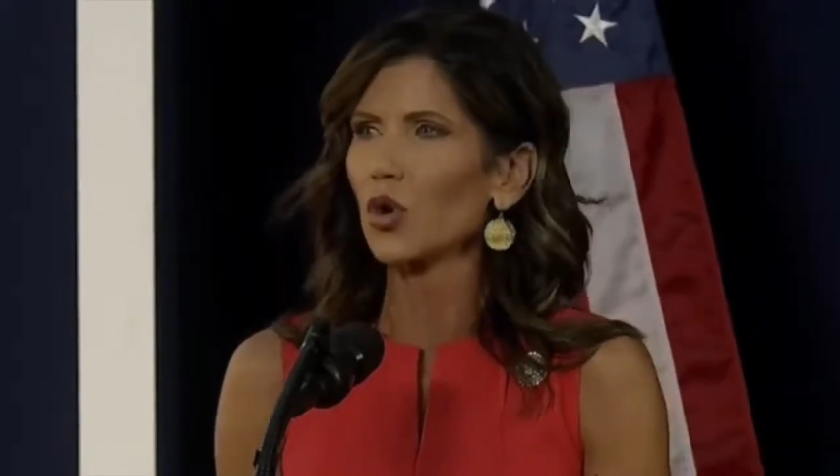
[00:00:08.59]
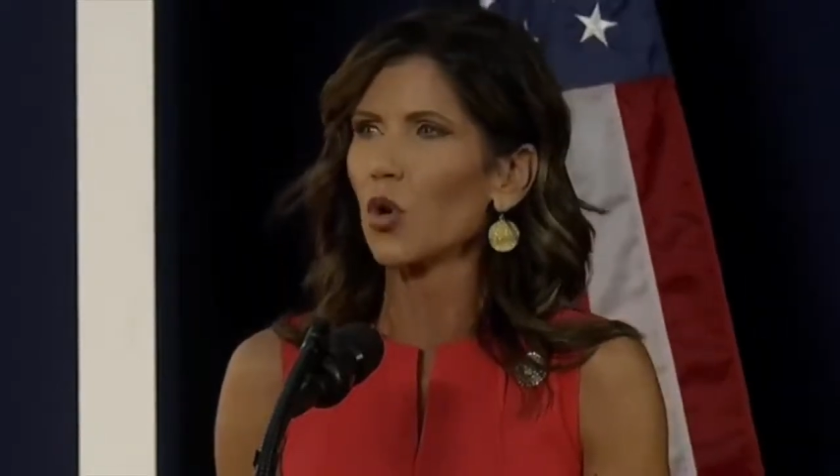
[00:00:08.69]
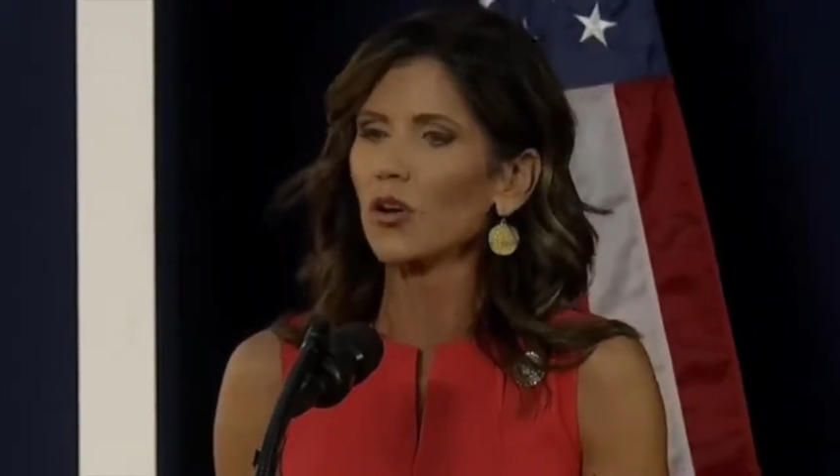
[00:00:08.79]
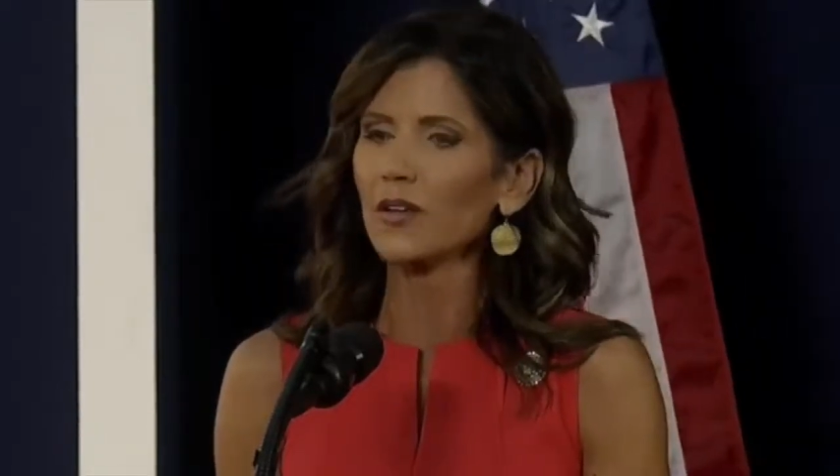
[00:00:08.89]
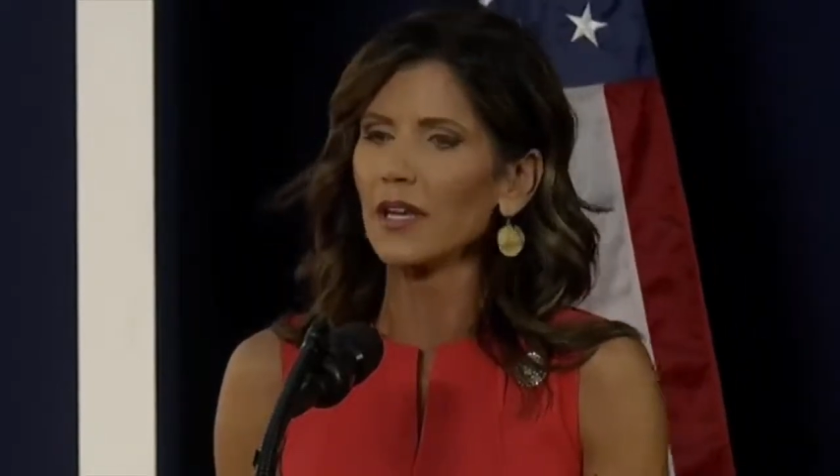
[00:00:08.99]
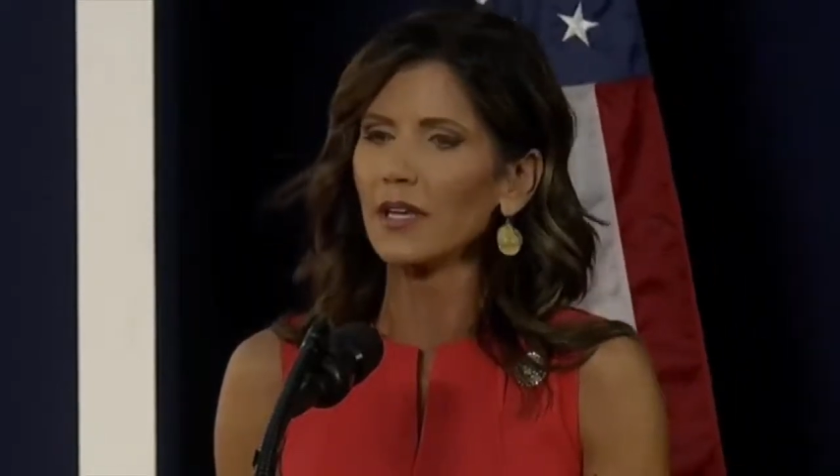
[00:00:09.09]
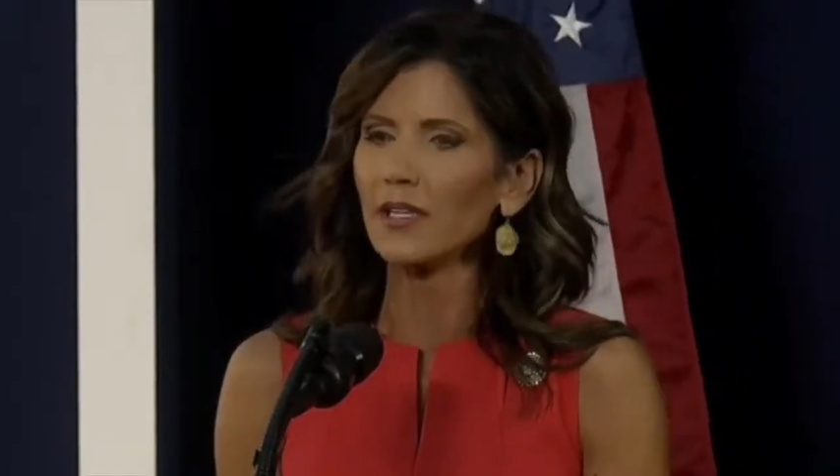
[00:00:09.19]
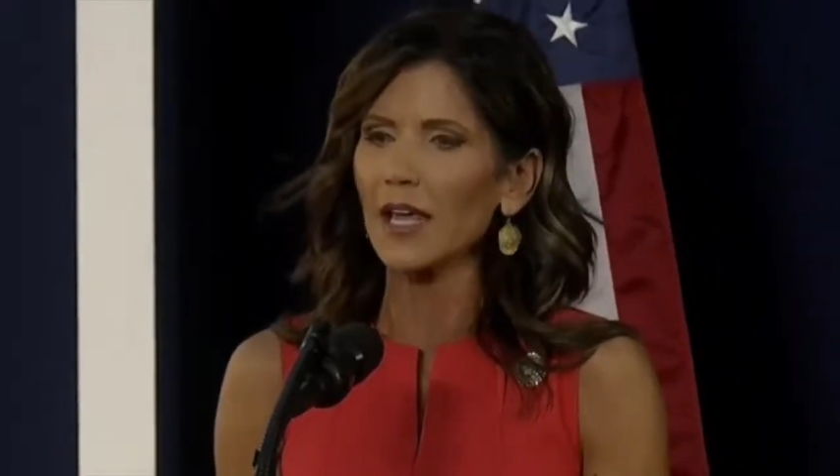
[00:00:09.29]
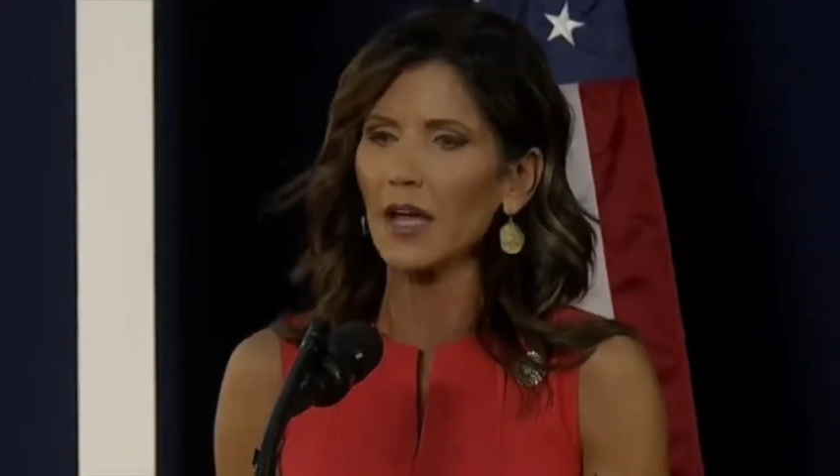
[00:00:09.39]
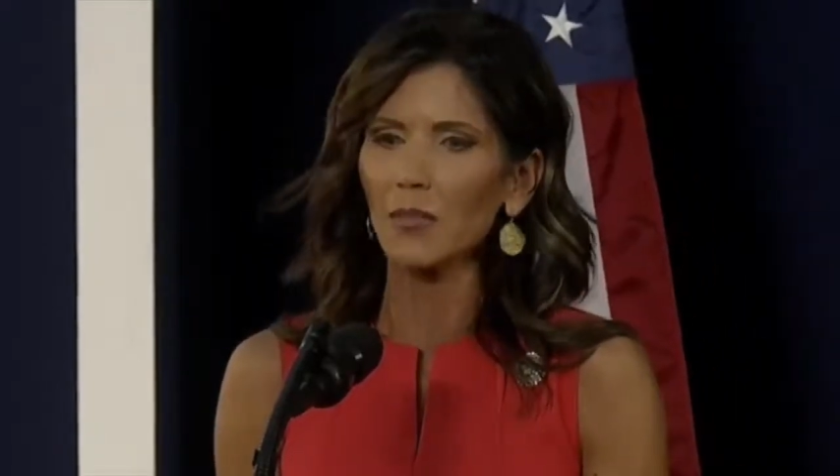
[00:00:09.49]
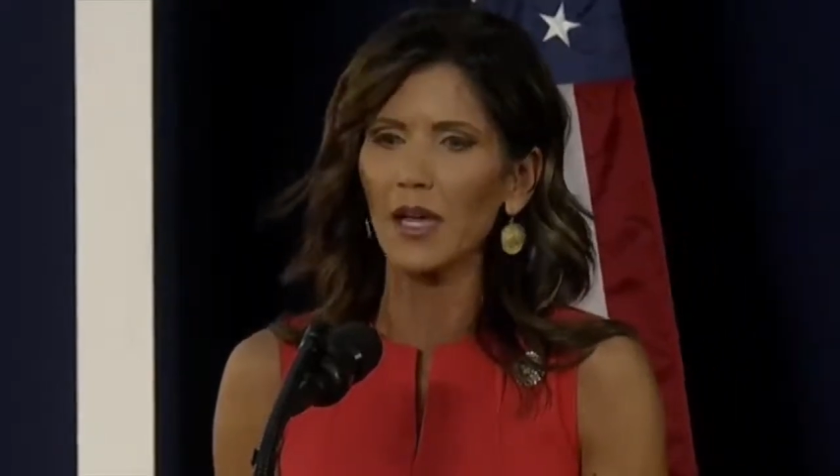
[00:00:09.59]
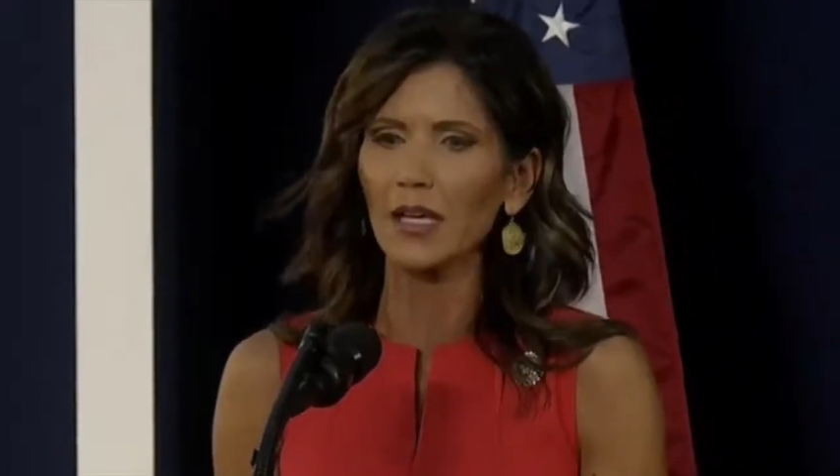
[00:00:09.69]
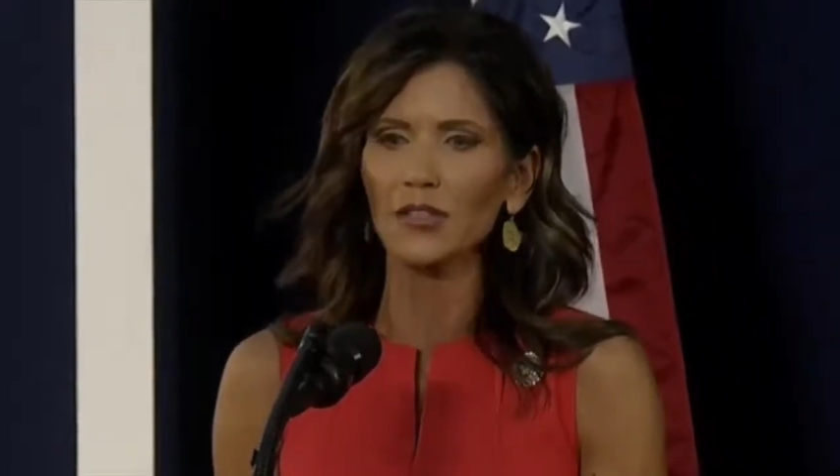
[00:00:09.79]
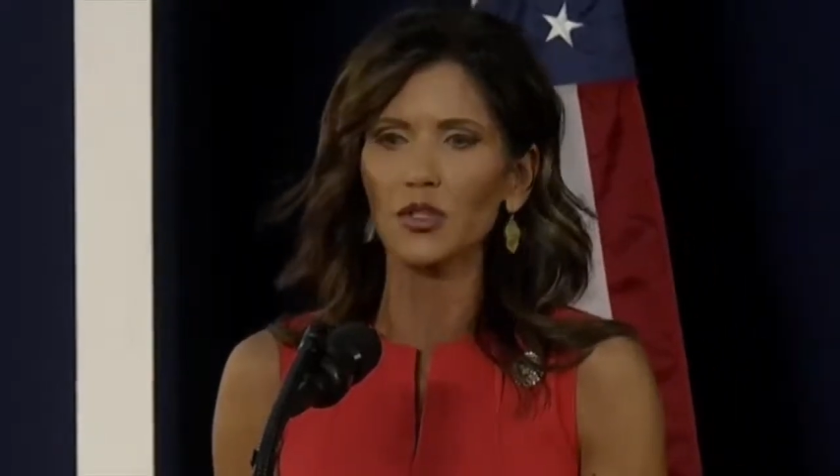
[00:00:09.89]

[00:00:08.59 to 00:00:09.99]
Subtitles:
coordinated campaign